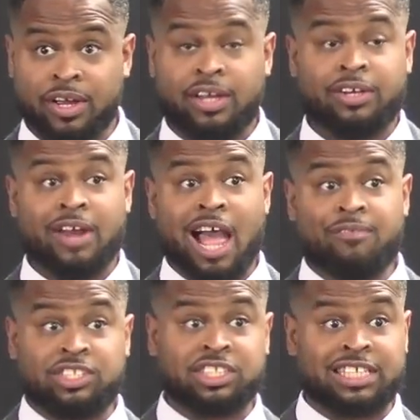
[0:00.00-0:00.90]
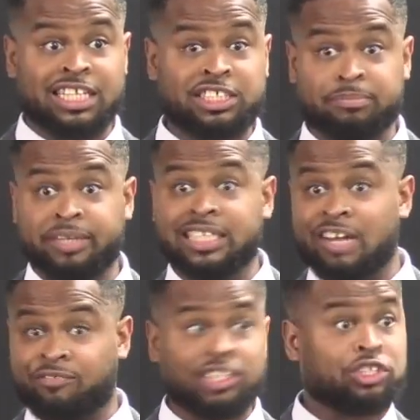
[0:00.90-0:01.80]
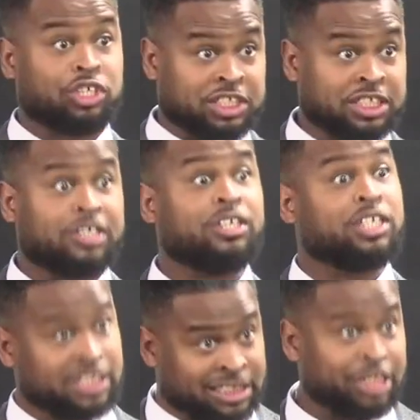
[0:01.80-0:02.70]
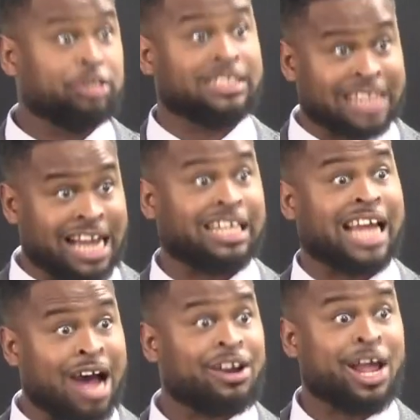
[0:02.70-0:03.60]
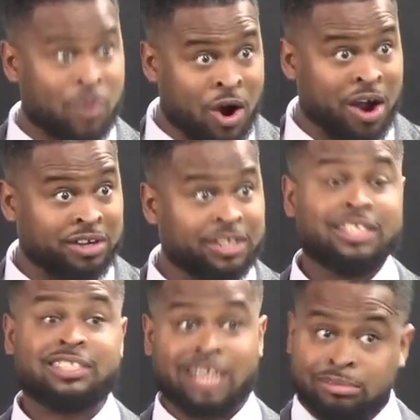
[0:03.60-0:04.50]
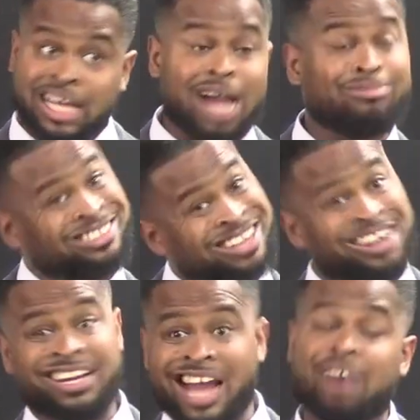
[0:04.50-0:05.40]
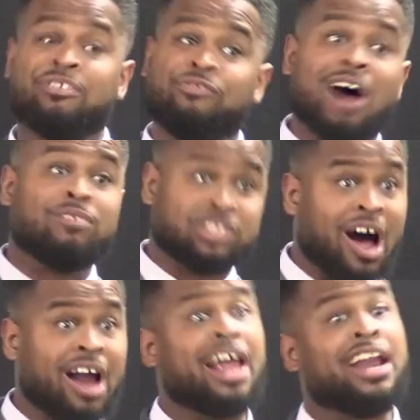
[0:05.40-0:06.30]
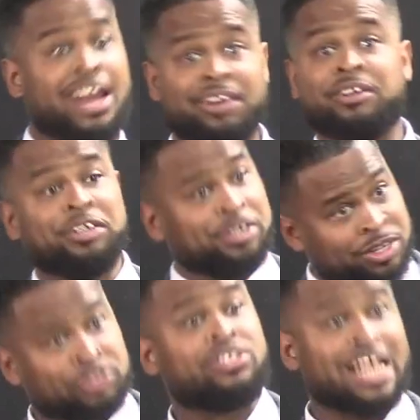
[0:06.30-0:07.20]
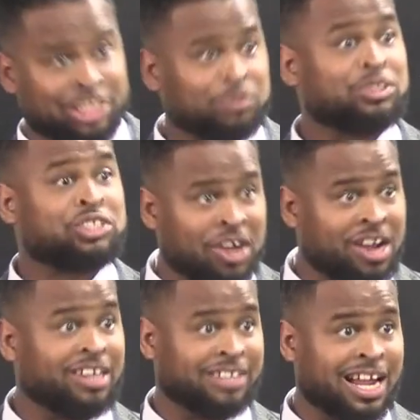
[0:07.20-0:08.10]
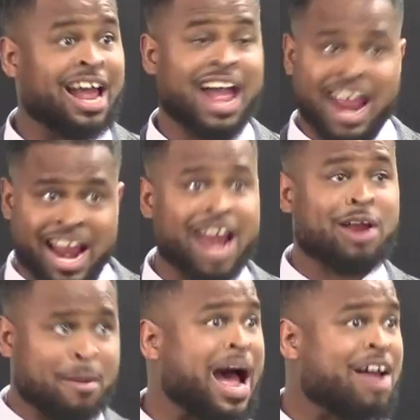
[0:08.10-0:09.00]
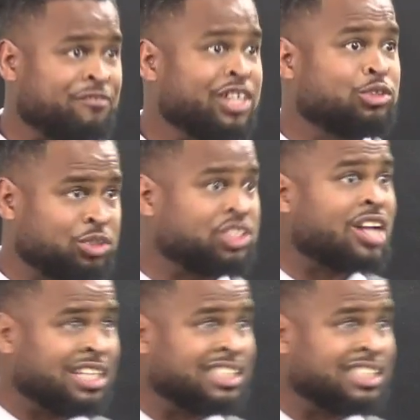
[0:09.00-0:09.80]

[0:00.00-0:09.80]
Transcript: Not every succession means that things are going to continue exactly how they were. Sometimes the son didn't have the father's heart, and then the nation would turn and bad things will start to